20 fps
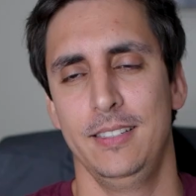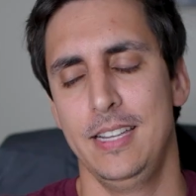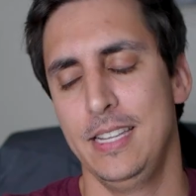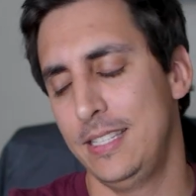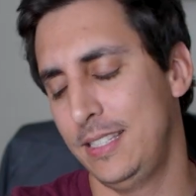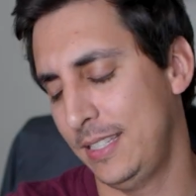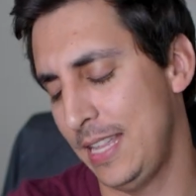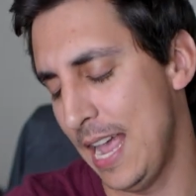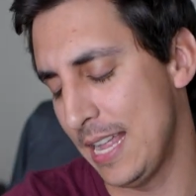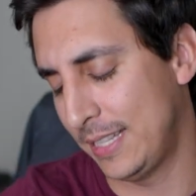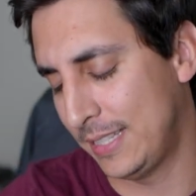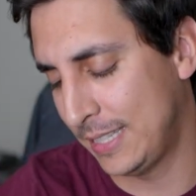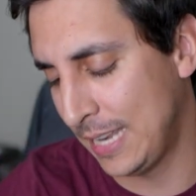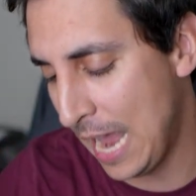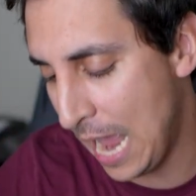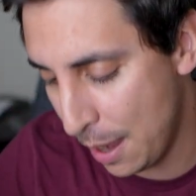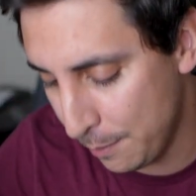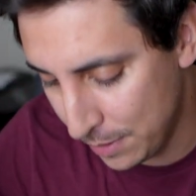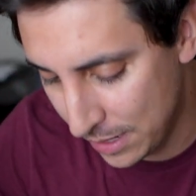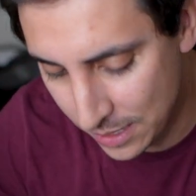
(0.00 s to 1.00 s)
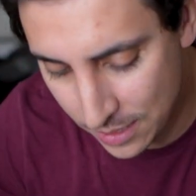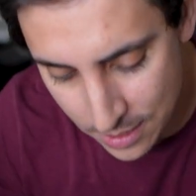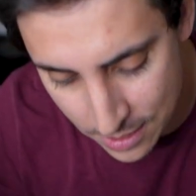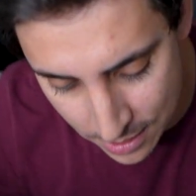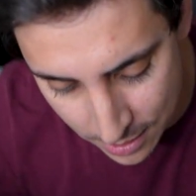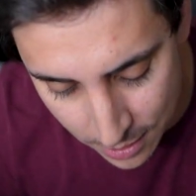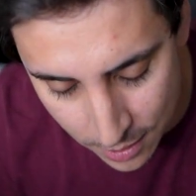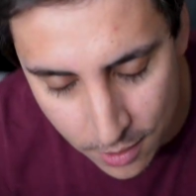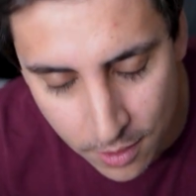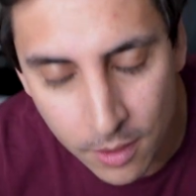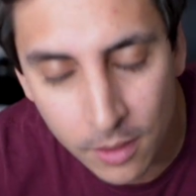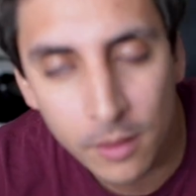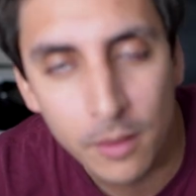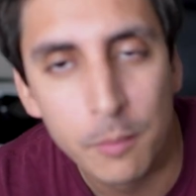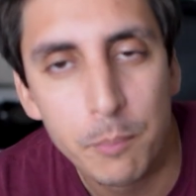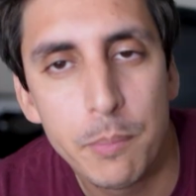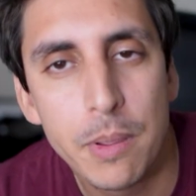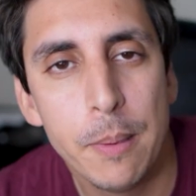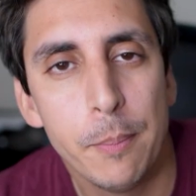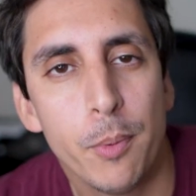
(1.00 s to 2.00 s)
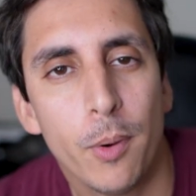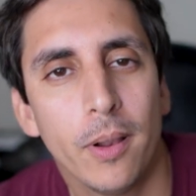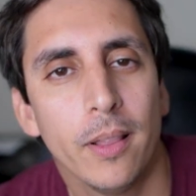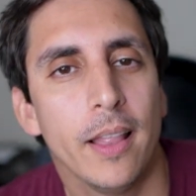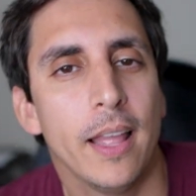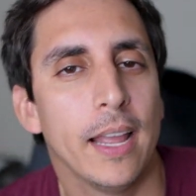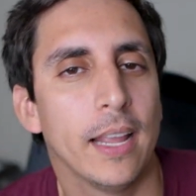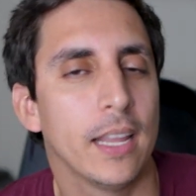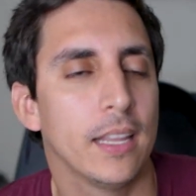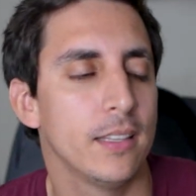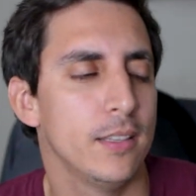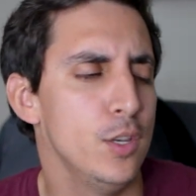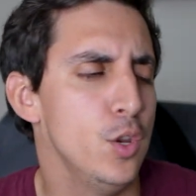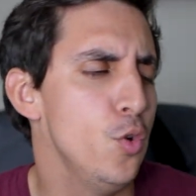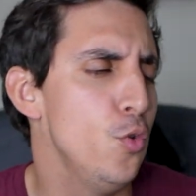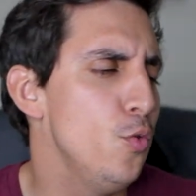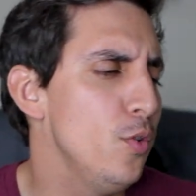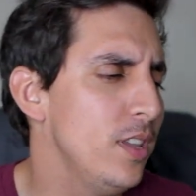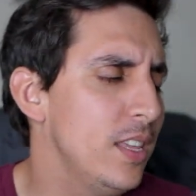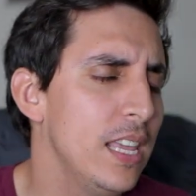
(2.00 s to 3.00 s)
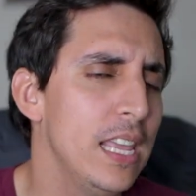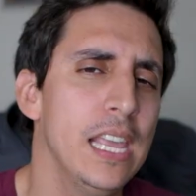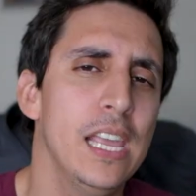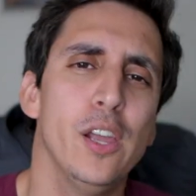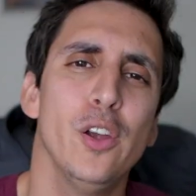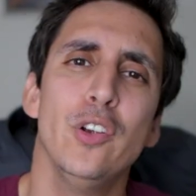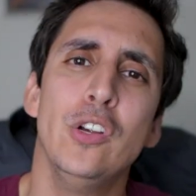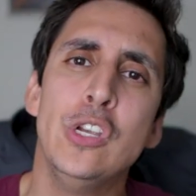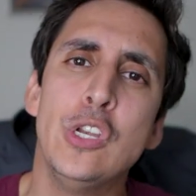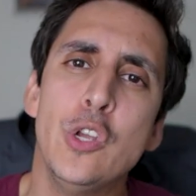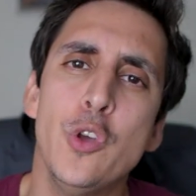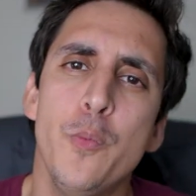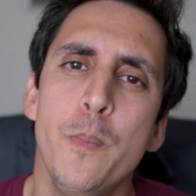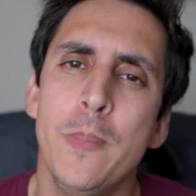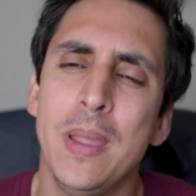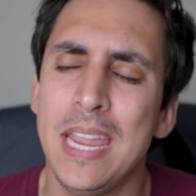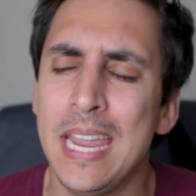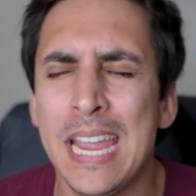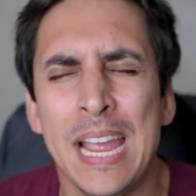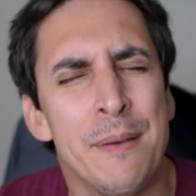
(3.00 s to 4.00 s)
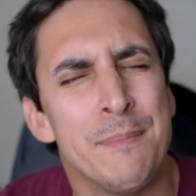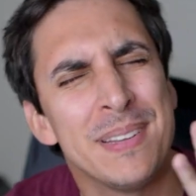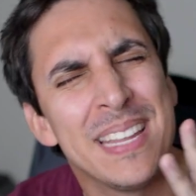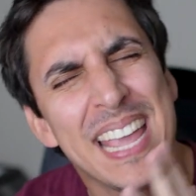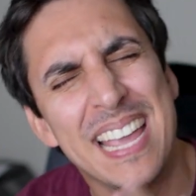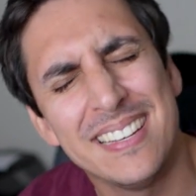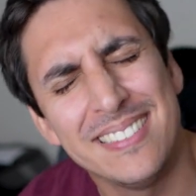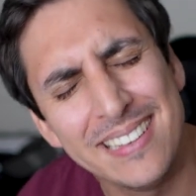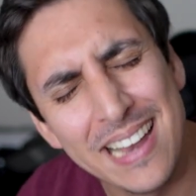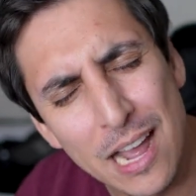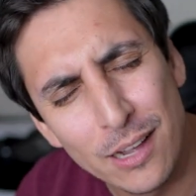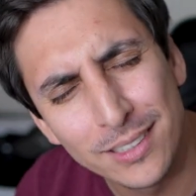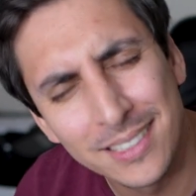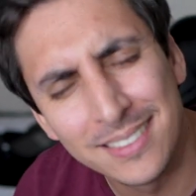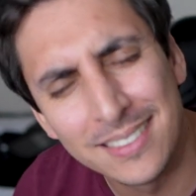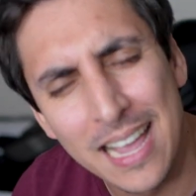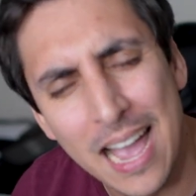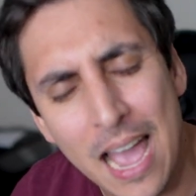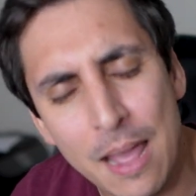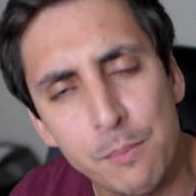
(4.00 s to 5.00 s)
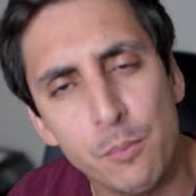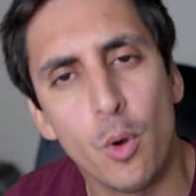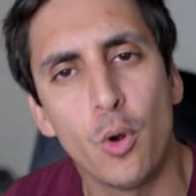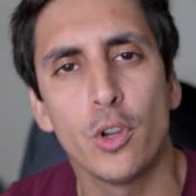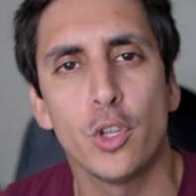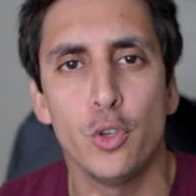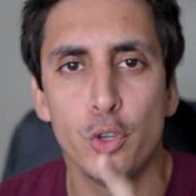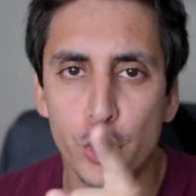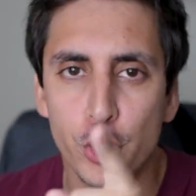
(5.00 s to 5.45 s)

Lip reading: It's that time of year. People are like, new year, new me, I'm getting outside more. You